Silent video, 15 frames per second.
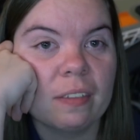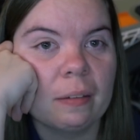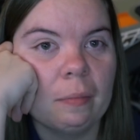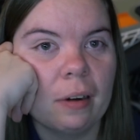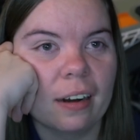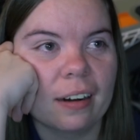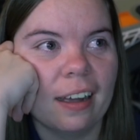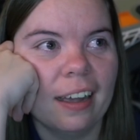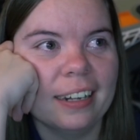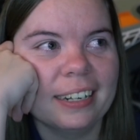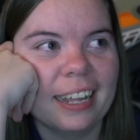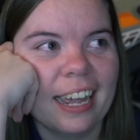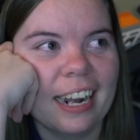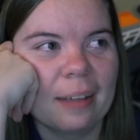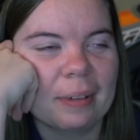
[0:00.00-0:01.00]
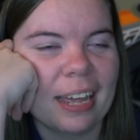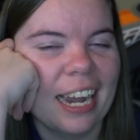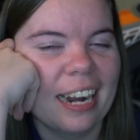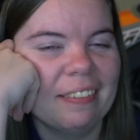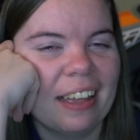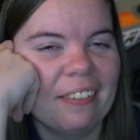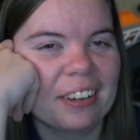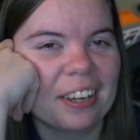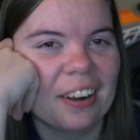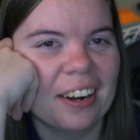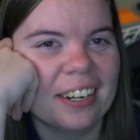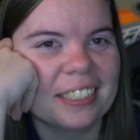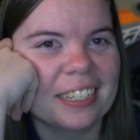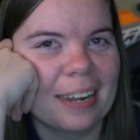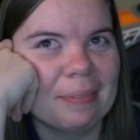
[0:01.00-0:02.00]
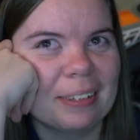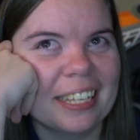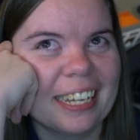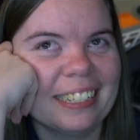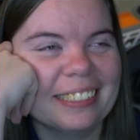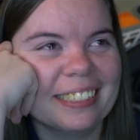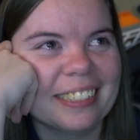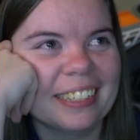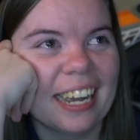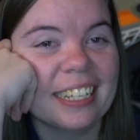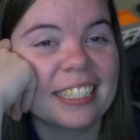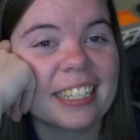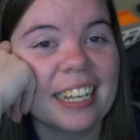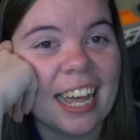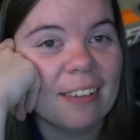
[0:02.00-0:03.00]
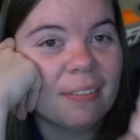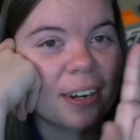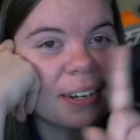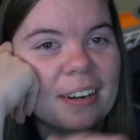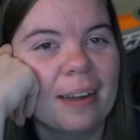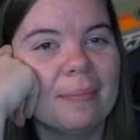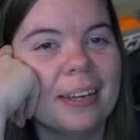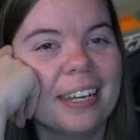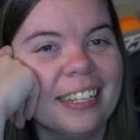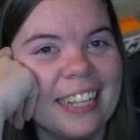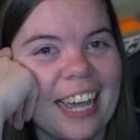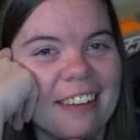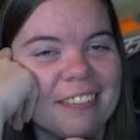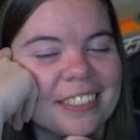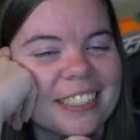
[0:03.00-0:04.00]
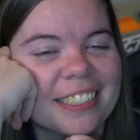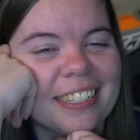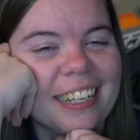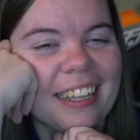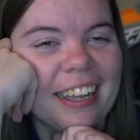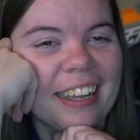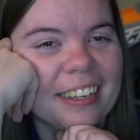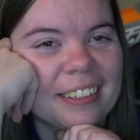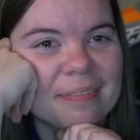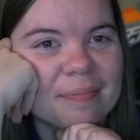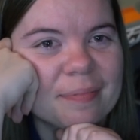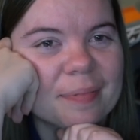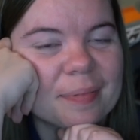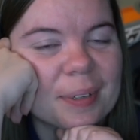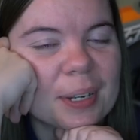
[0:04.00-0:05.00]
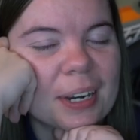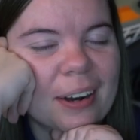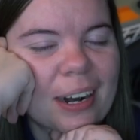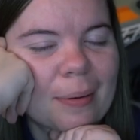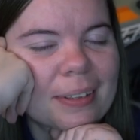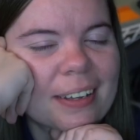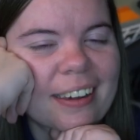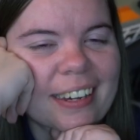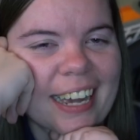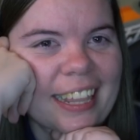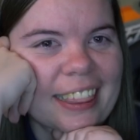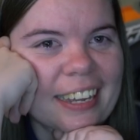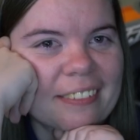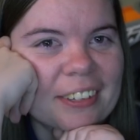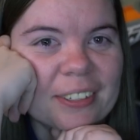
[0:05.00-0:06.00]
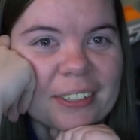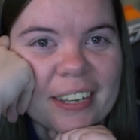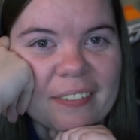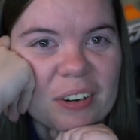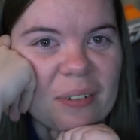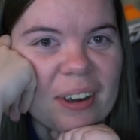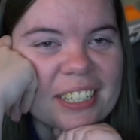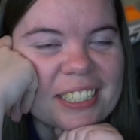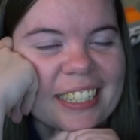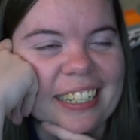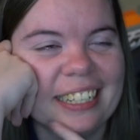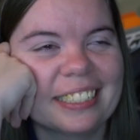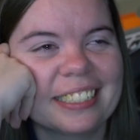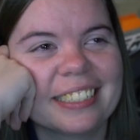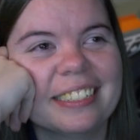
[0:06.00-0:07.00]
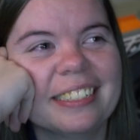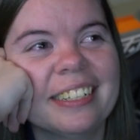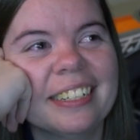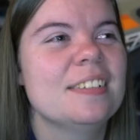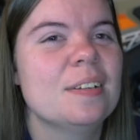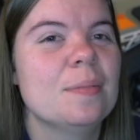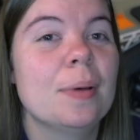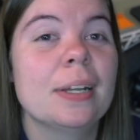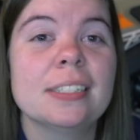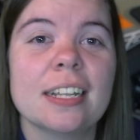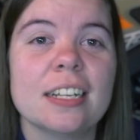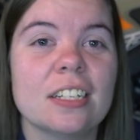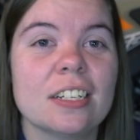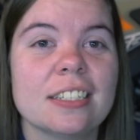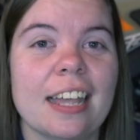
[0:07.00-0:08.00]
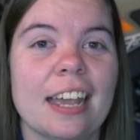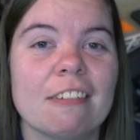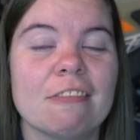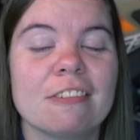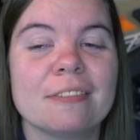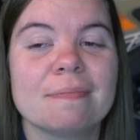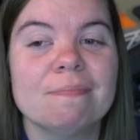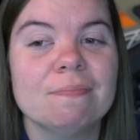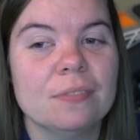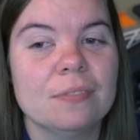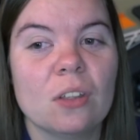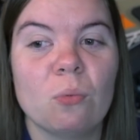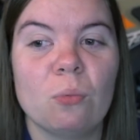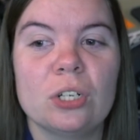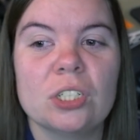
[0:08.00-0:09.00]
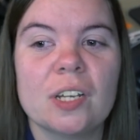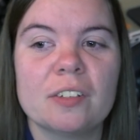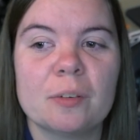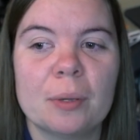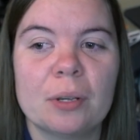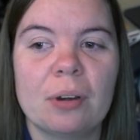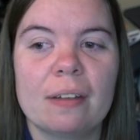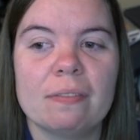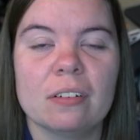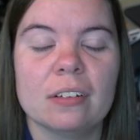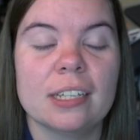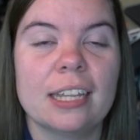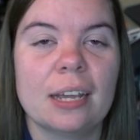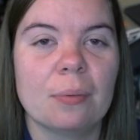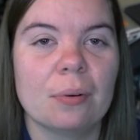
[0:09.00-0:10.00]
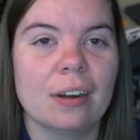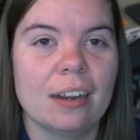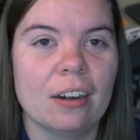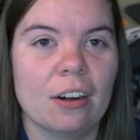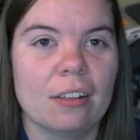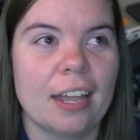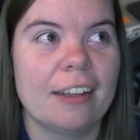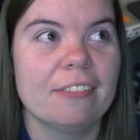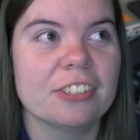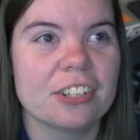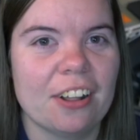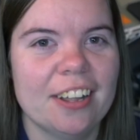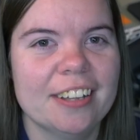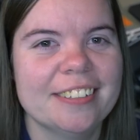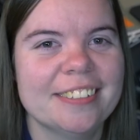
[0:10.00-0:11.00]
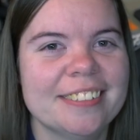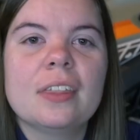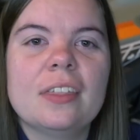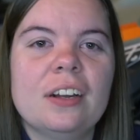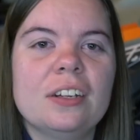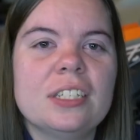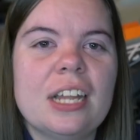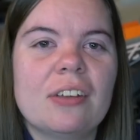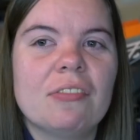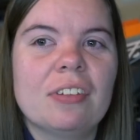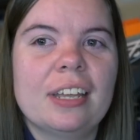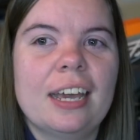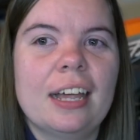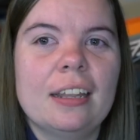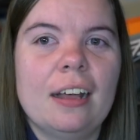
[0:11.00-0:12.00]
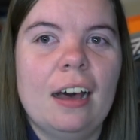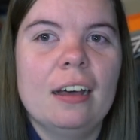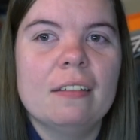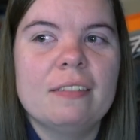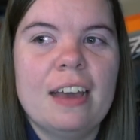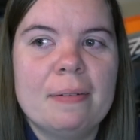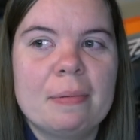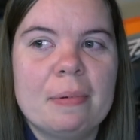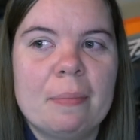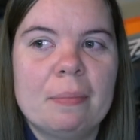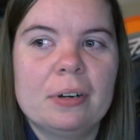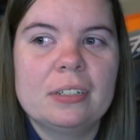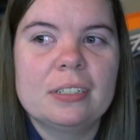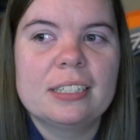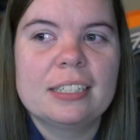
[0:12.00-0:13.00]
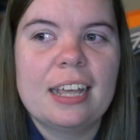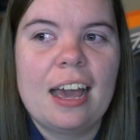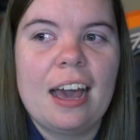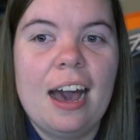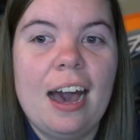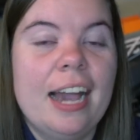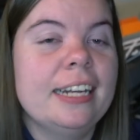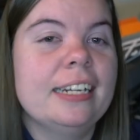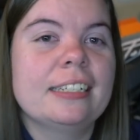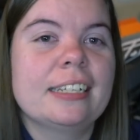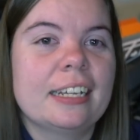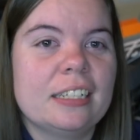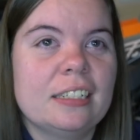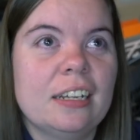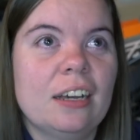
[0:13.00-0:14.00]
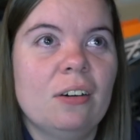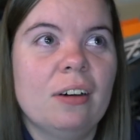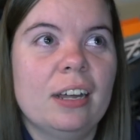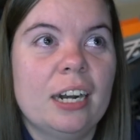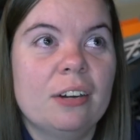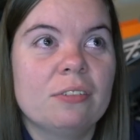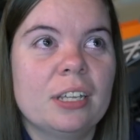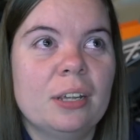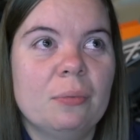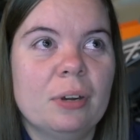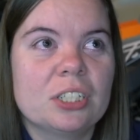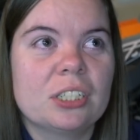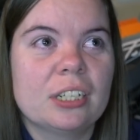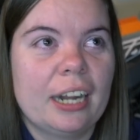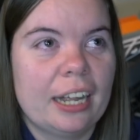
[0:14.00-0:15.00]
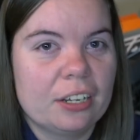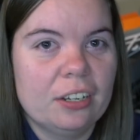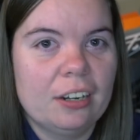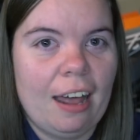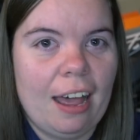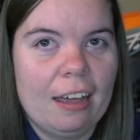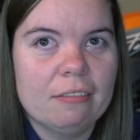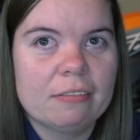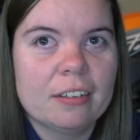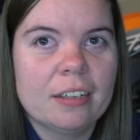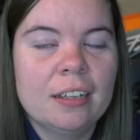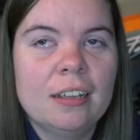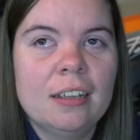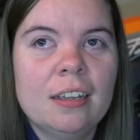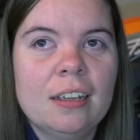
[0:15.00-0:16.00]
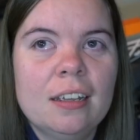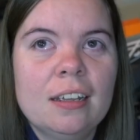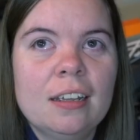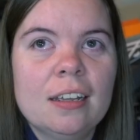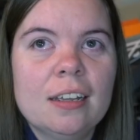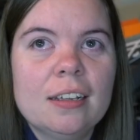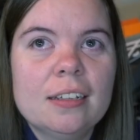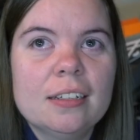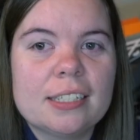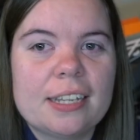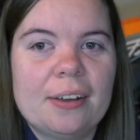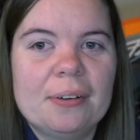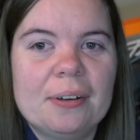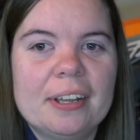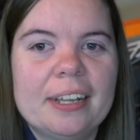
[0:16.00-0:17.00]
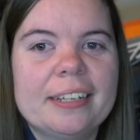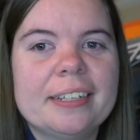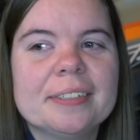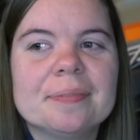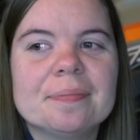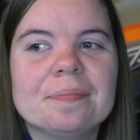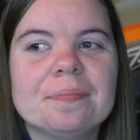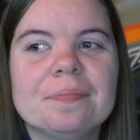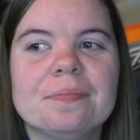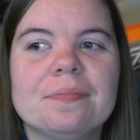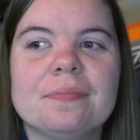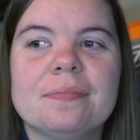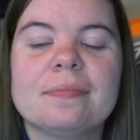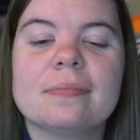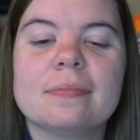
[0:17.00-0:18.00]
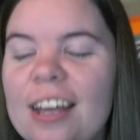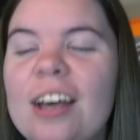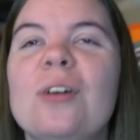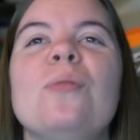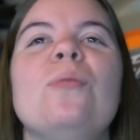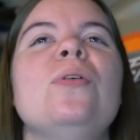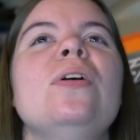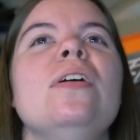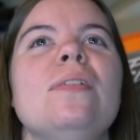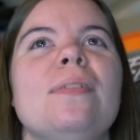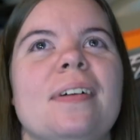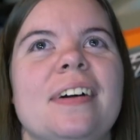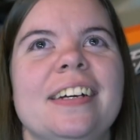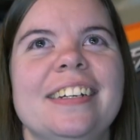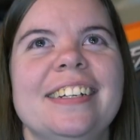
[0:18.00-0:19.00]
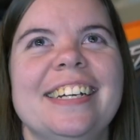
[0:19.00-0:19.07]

of them are gone and I'm kind of having a hard time with it. I still have one grandma left. Grandma Long, I love you if you're watching this. But such is life. We just have to be grateful that they were in our lives at all. There's definitely a lot of family members that I didn't get to know and I really wish that I could have. So, woo!